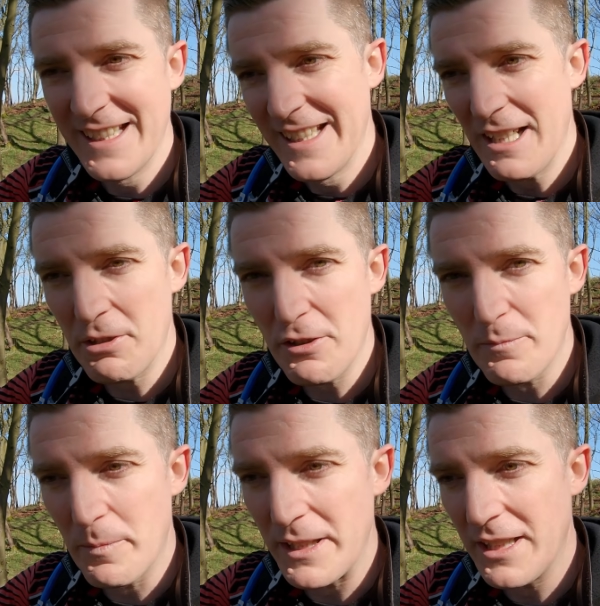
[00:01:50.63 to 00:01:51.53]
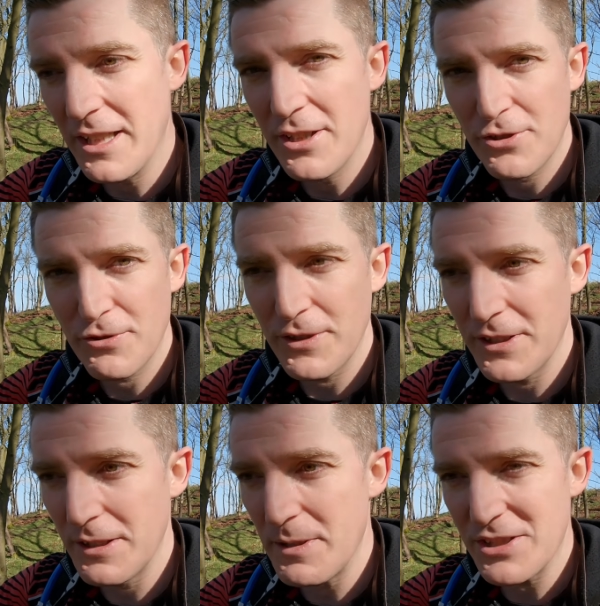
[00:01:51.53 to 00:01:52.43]
I'll get off my bike, show you the
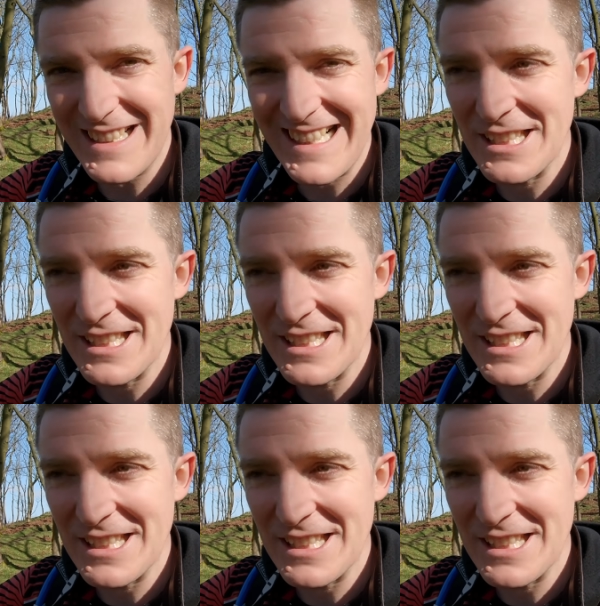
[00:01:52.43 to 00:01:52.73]
bits that I can't